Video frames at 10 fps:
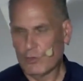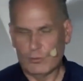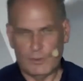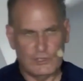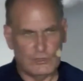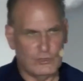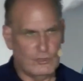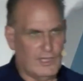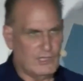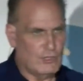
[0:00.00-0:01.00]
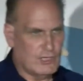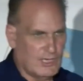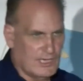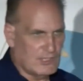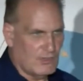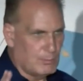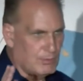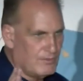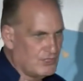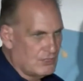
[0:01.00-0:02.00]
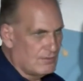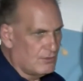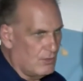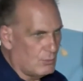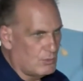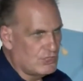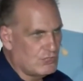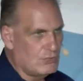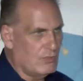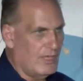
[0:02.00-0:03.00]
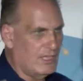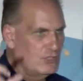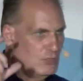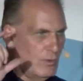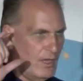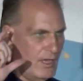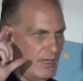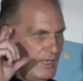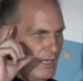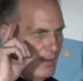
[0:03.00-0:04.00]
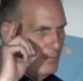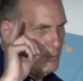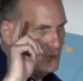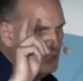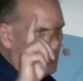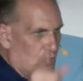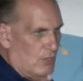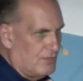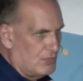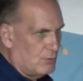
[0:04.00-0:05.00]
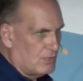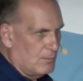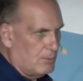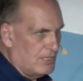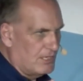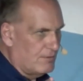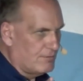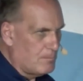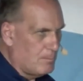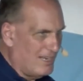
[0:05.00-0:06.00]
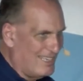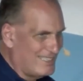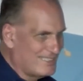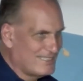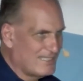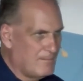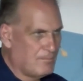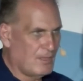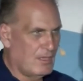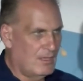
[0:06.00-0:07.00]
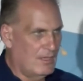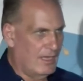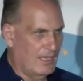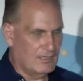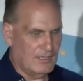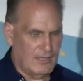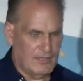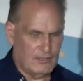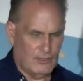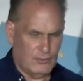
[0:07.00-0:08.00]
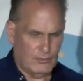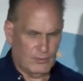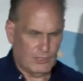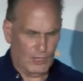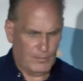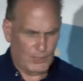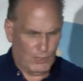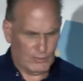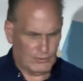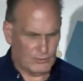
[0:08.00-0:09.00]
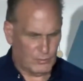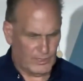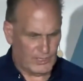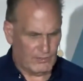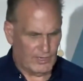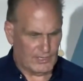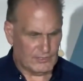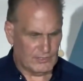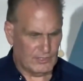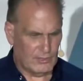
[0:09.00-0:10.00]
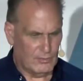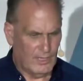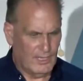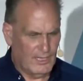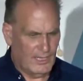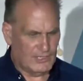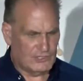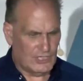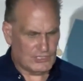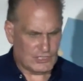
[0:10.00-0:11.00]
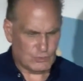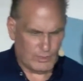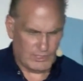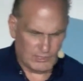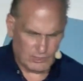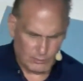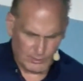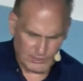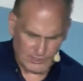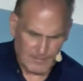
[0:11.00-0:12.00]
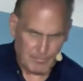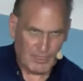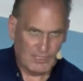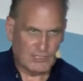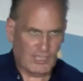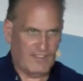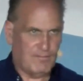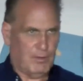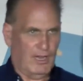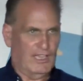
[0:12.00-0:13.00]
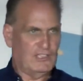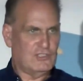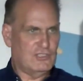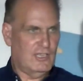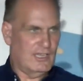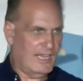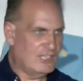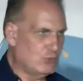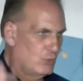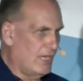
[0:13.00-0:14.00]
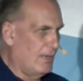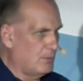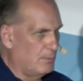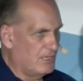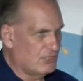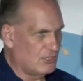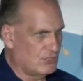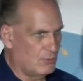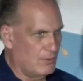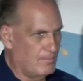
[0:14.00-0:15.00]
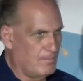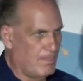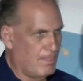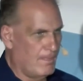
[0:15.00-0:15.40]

When you do that, you connect to the provision of God. When you do that, you are putting yourself into a completely different place. And you go beyond where you're at, you know. As Jesus went into his safe place, an angel came to minister to him.